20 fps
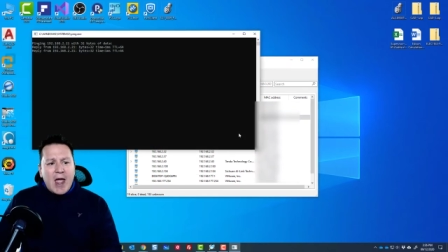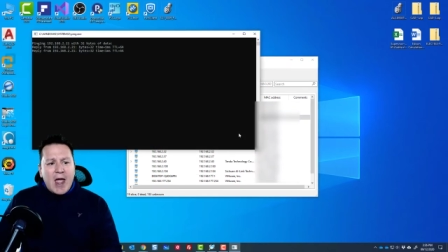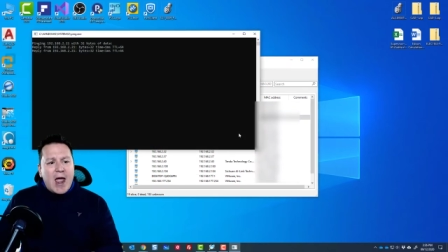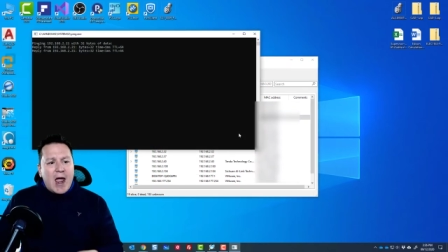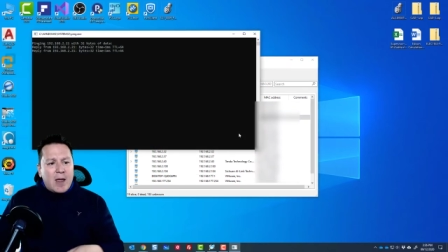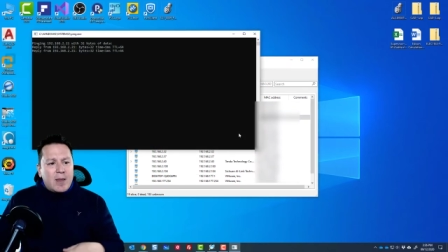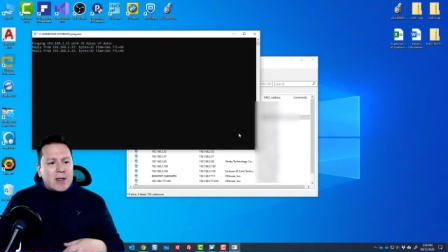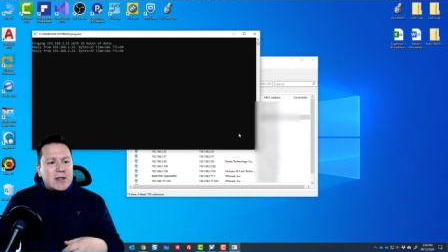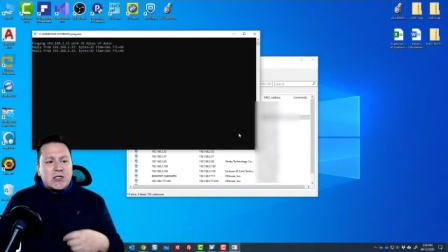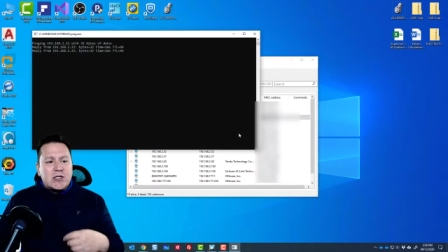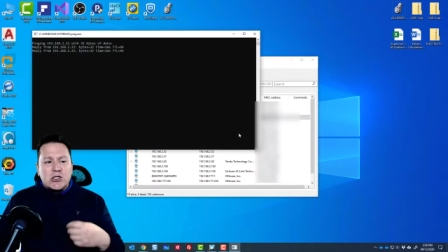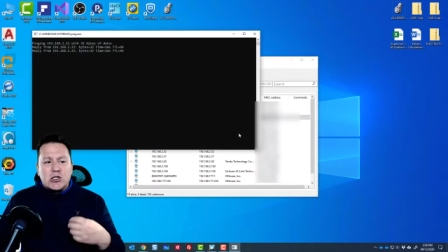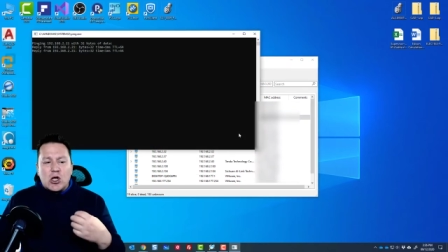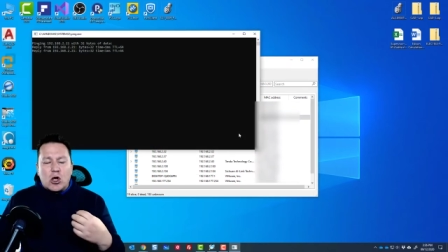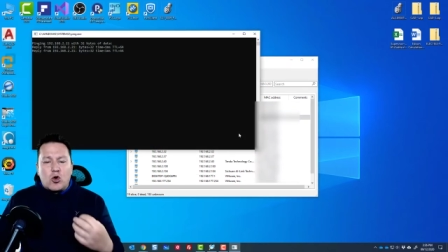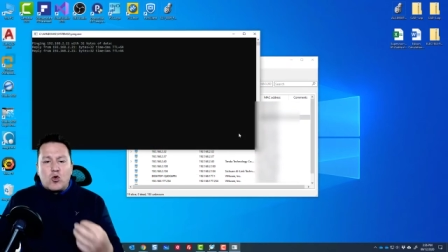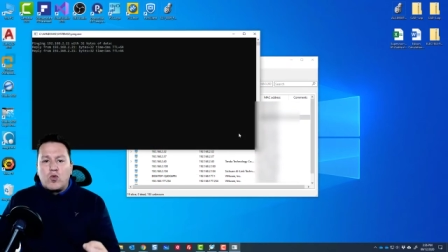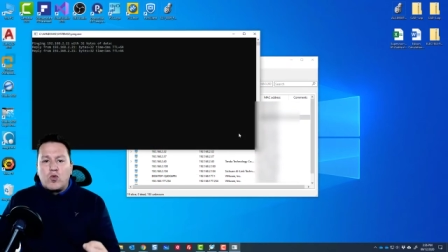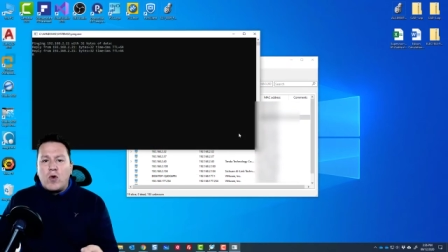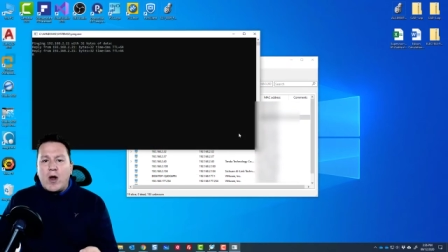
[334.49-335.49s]
And this is a
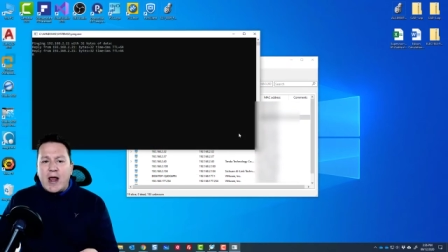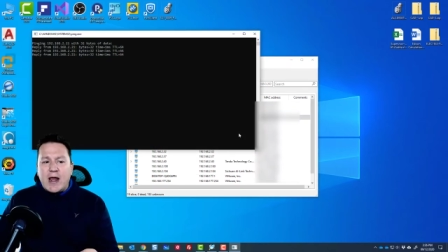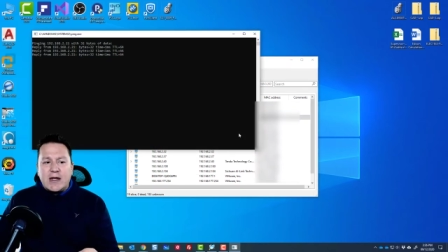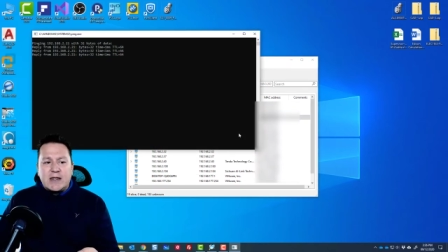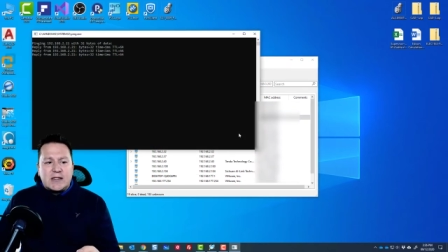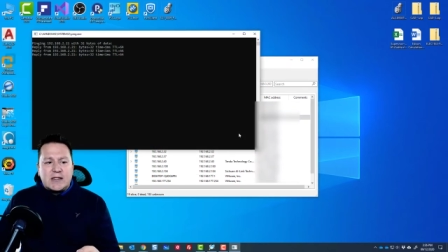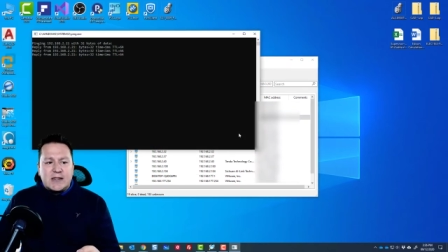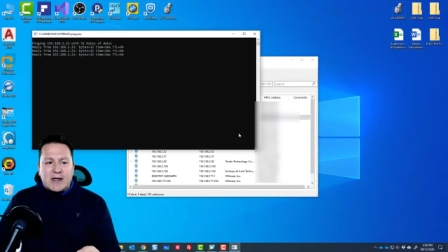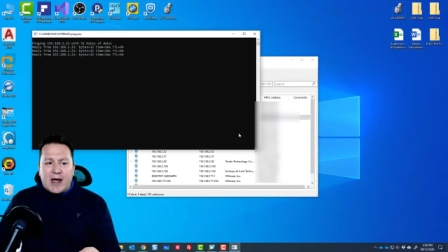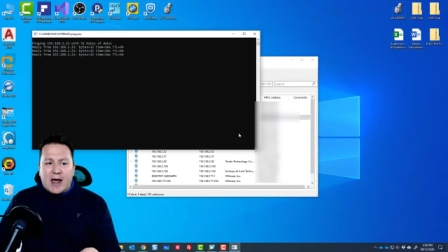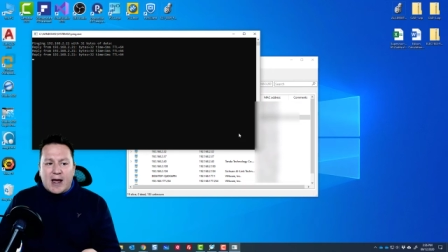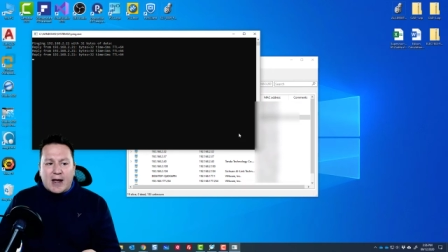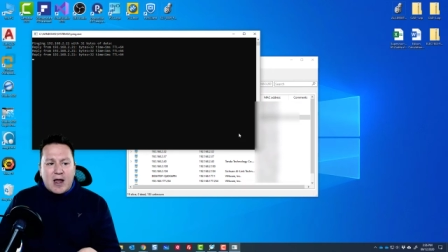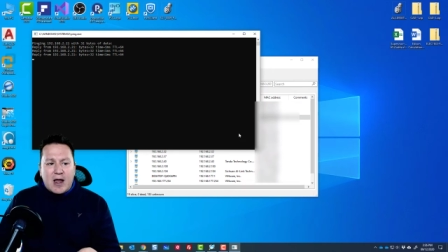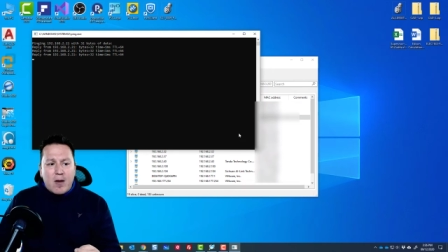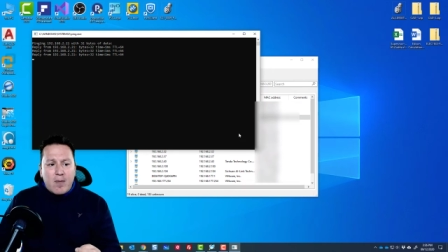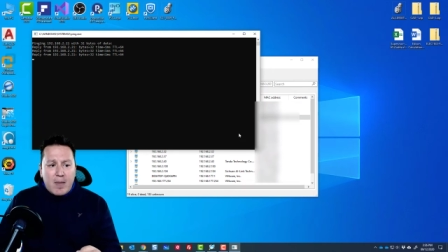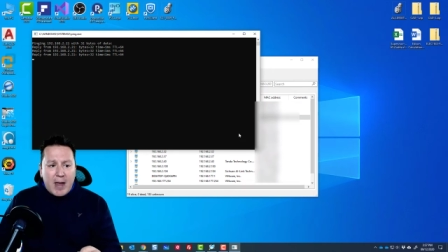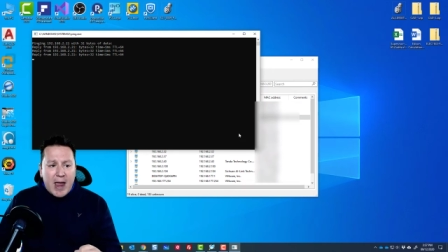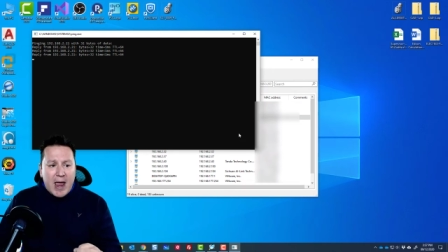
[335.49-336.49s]
great uh,
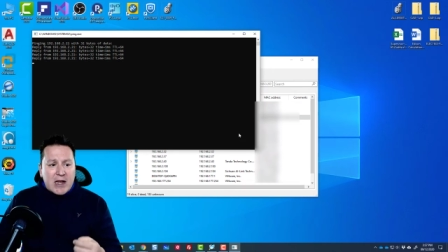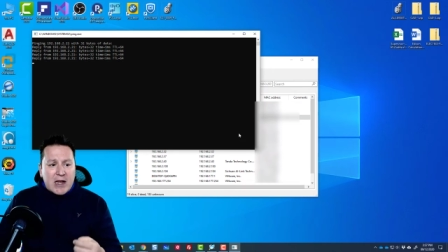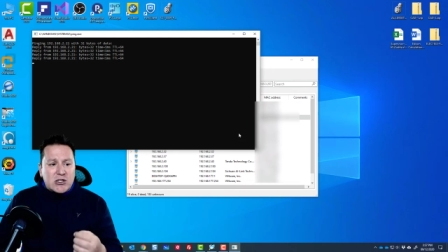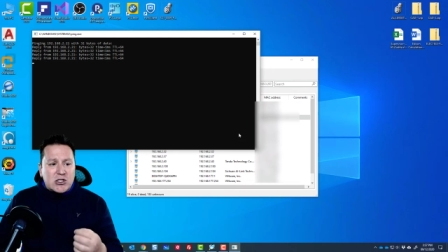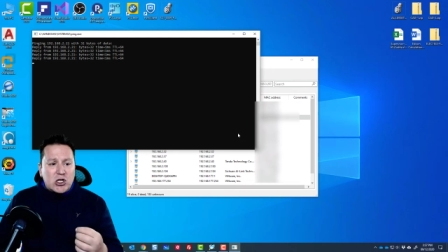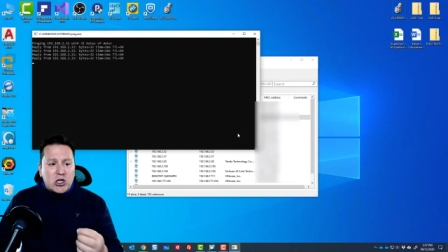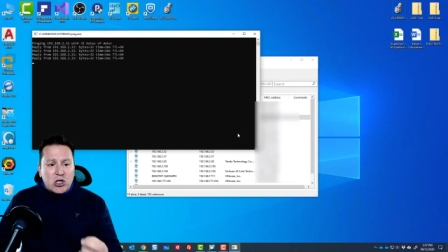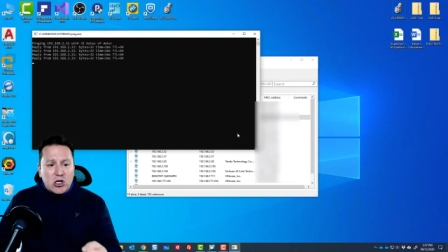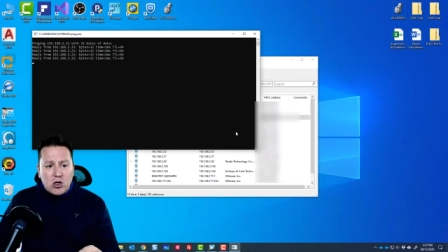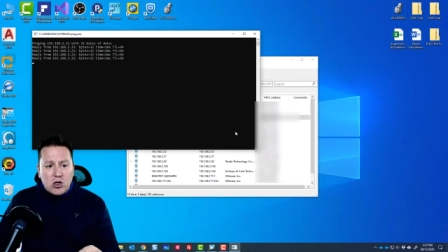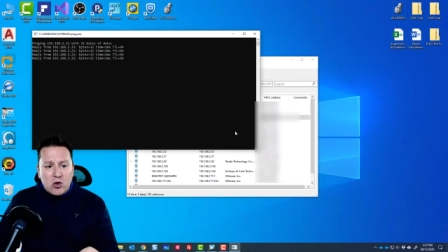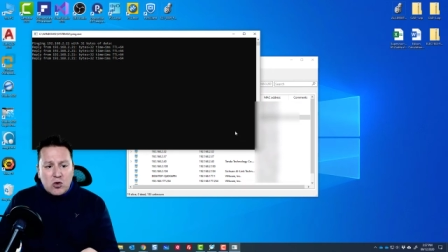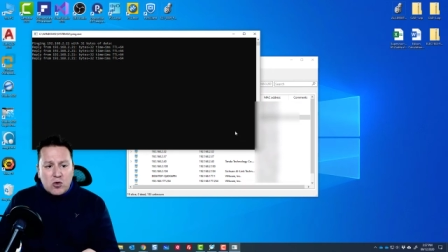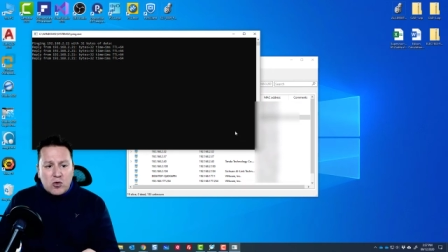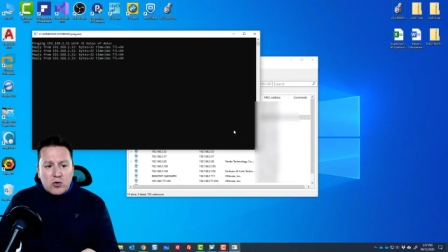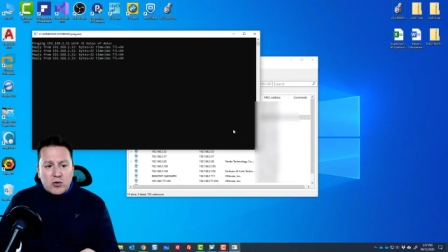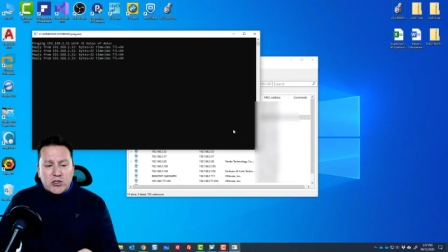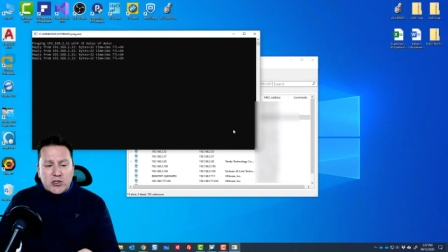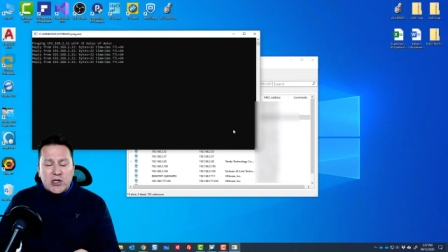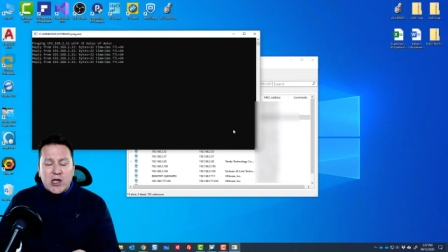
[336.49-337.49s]
command to
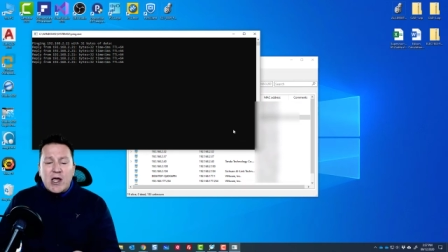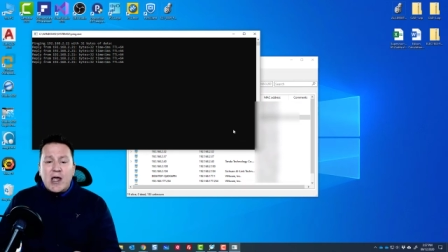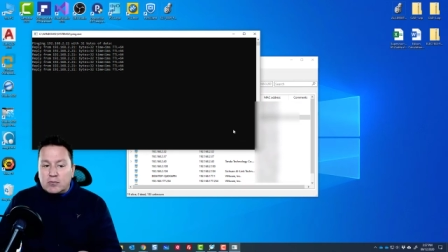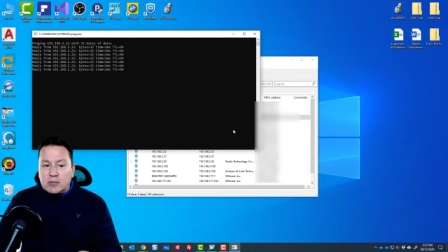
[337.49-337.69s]
use